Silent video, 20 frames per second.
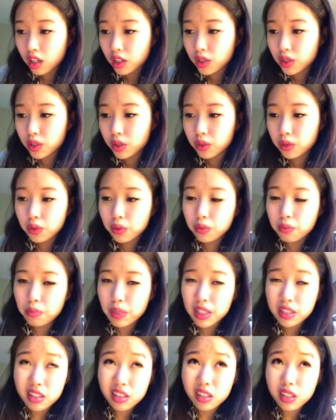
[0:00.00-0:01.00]
So
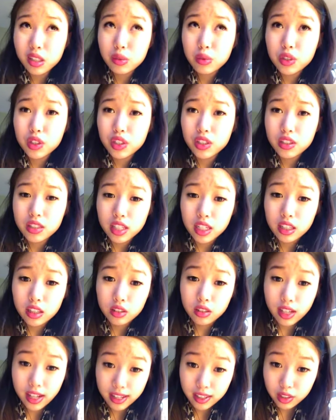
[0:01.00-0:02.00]
basically when she's saying
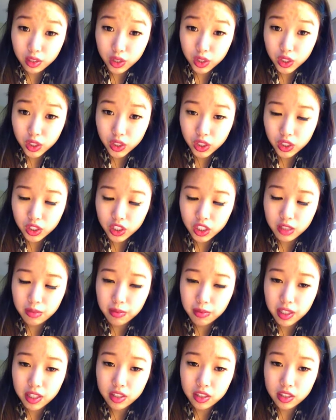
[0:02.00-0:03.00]
they're lying in the churchyard, she
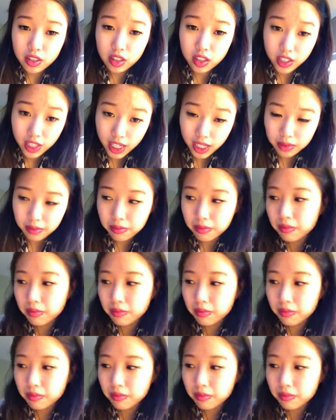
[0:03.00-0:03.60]
means they're dead.